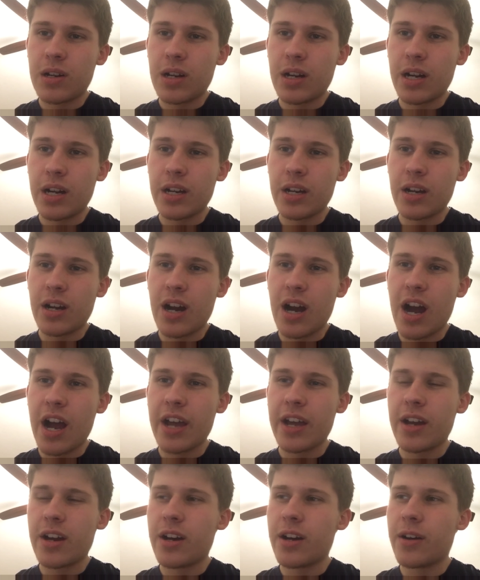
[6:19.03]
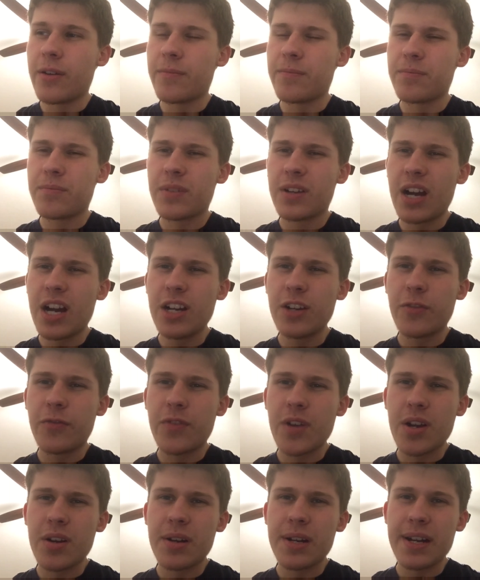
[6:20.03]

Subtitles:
kind of figured